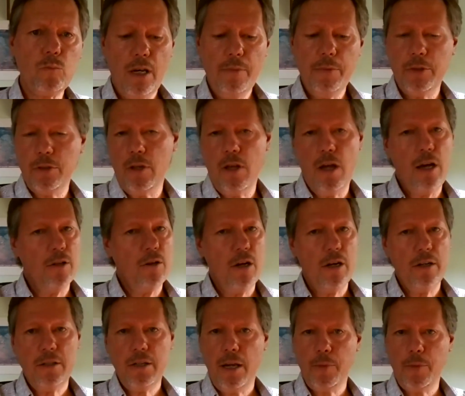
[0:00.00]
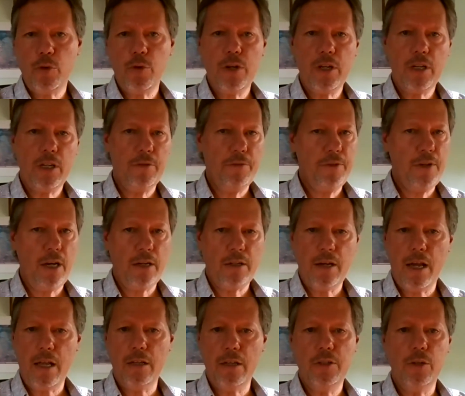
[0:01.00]
I was a long time critic of
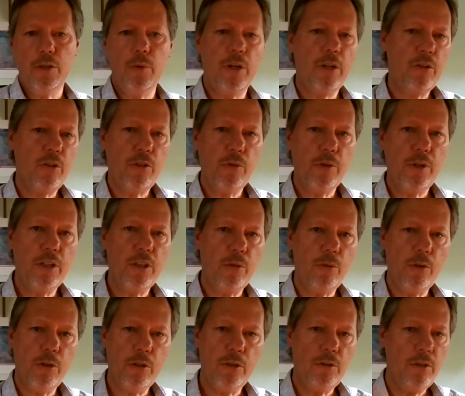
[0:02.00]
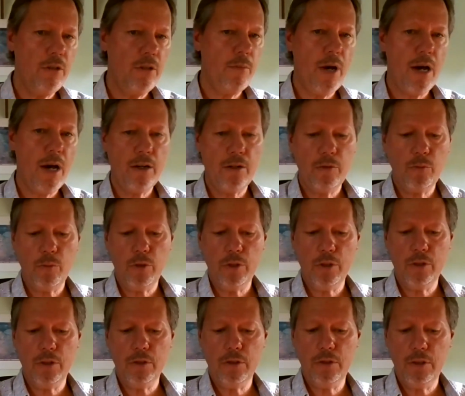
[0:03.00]
technology, what it's doing in the world, in the modern
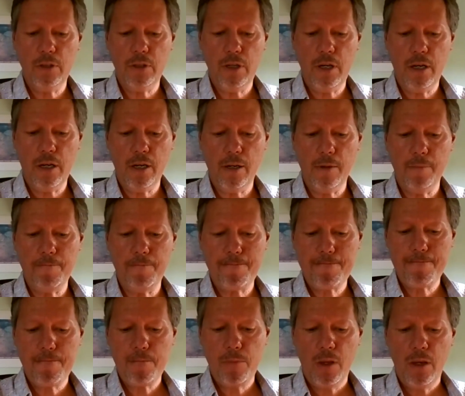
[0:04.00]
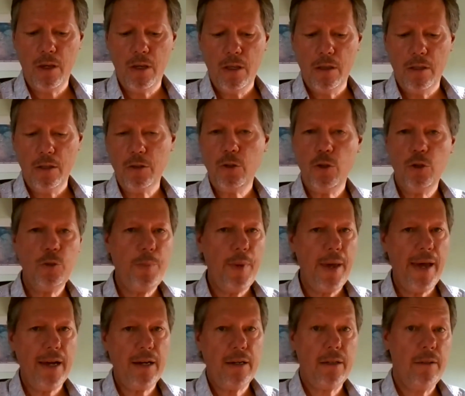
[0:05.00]
world. Um, this goes
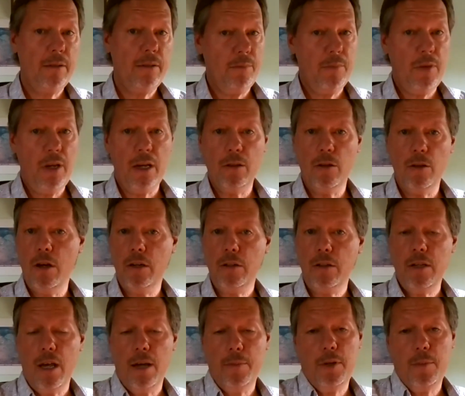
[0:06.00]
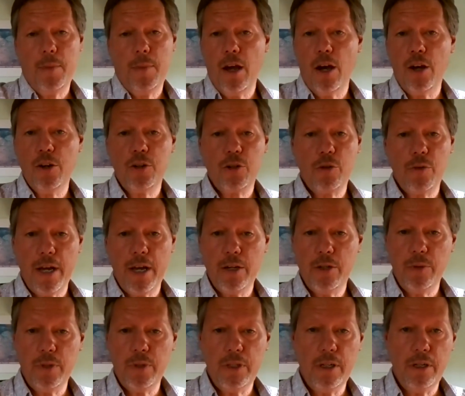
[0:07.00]
back yeah, a long time to my
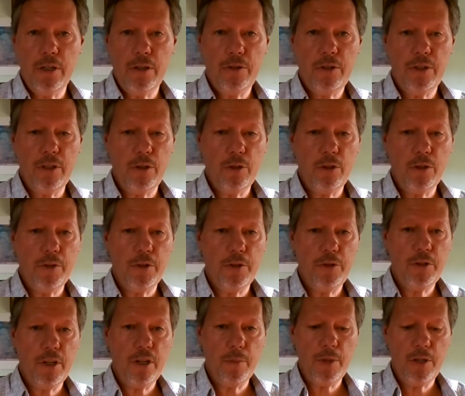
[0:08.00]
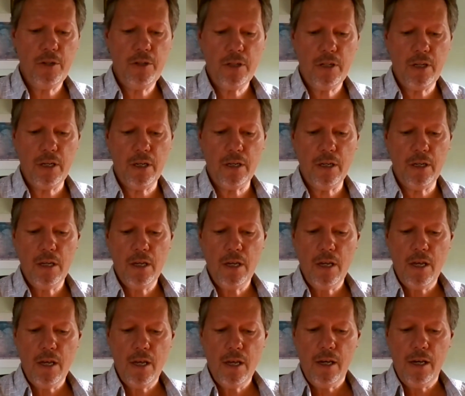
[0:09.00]
undergraduate years at University of Michigan.
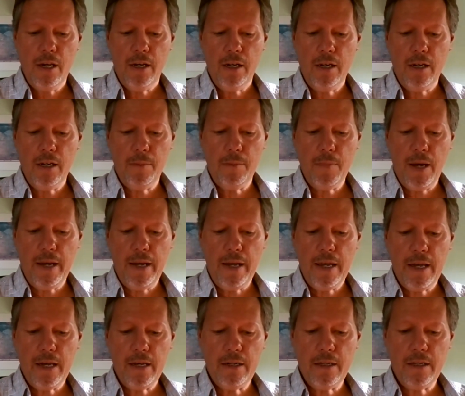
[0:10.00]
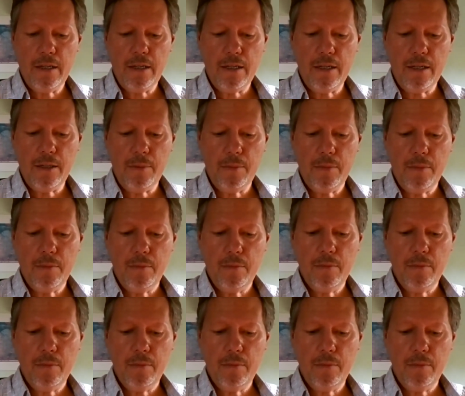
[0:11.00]
Um, I had a